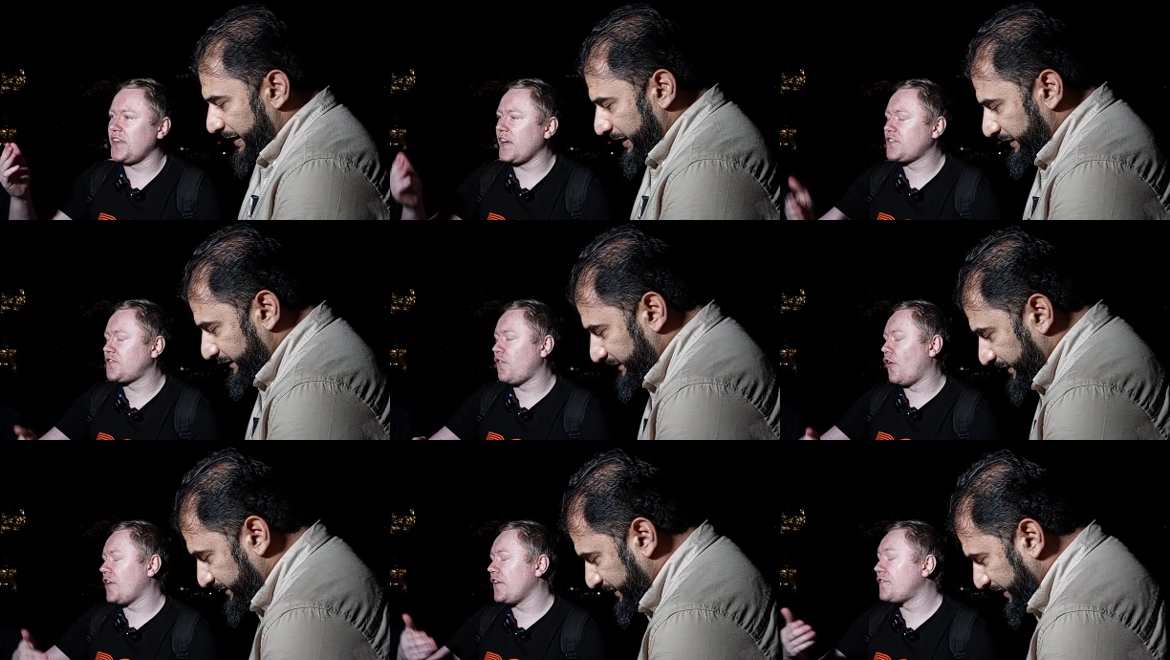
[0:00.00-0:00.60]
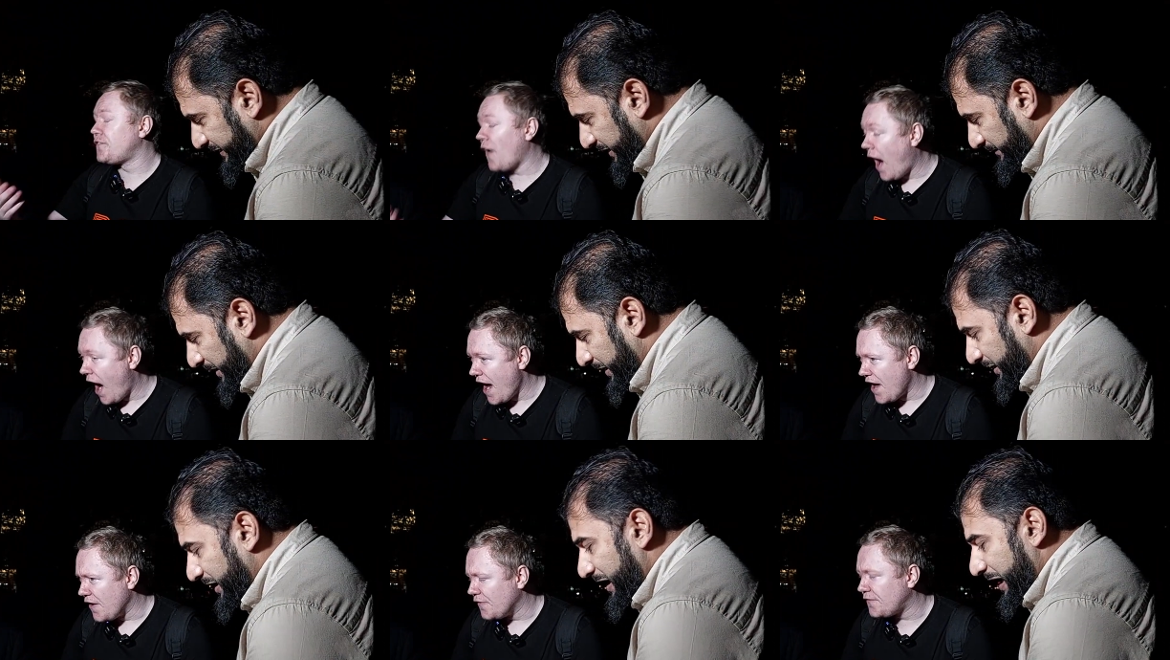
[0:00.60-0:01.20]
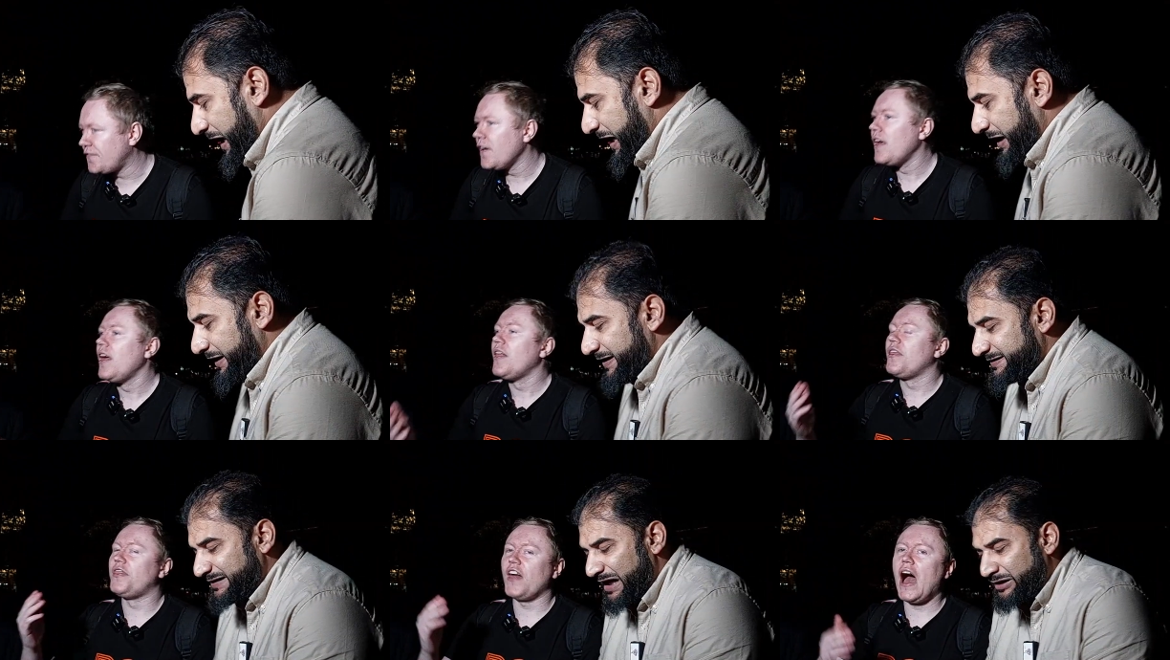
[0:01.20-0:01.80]
Speaker 1: ladies and gentlemen, trial. here
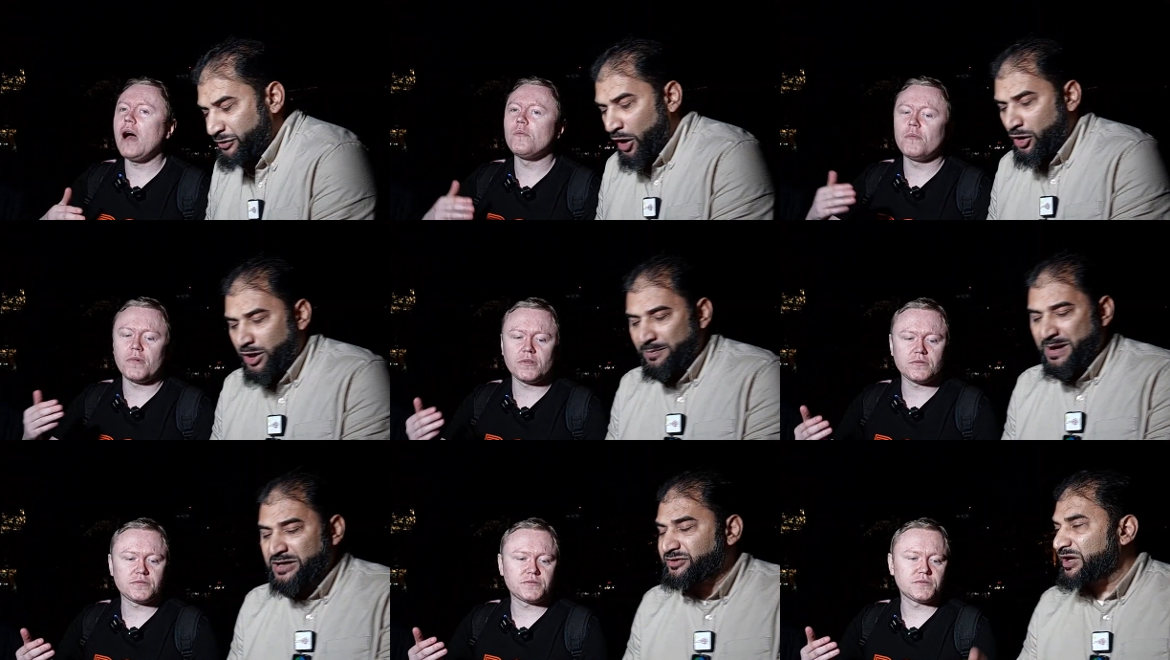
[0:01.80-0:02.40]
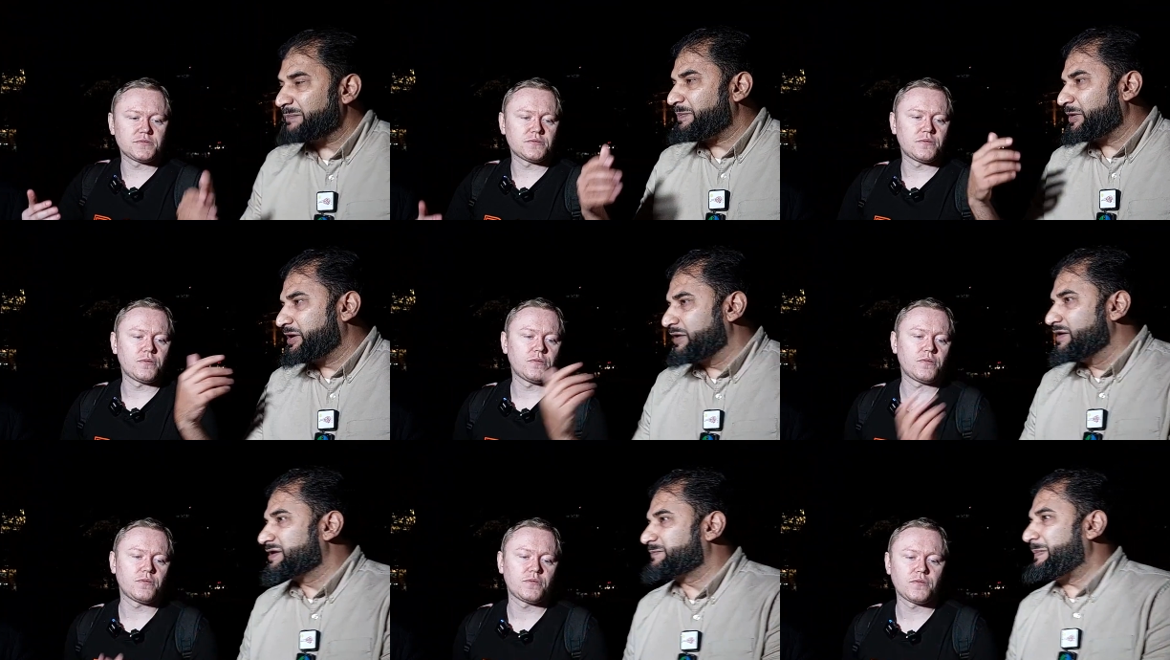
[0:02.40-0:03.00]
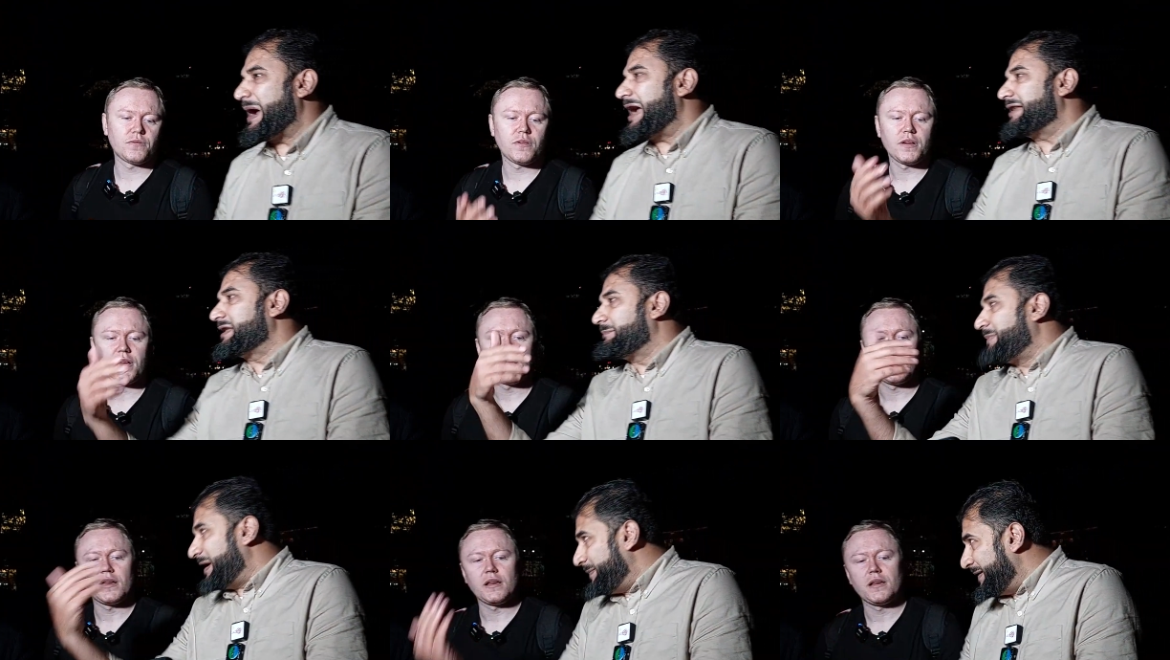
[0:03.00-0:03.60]
is that. a documentary produced by the
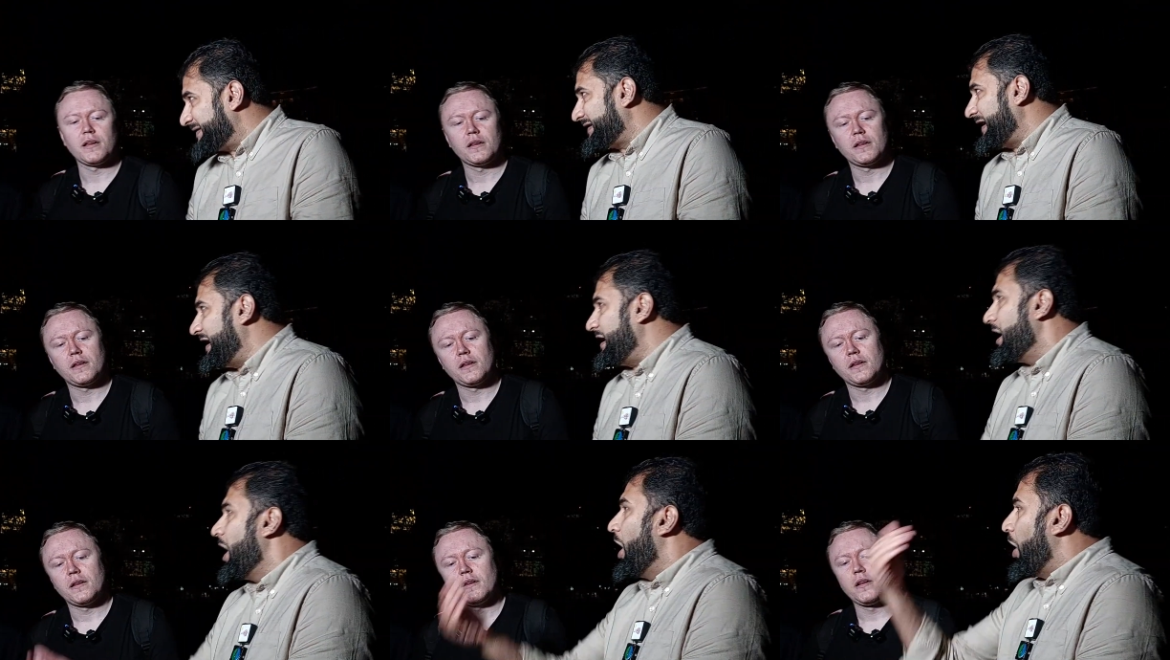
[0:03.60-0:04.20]
BBC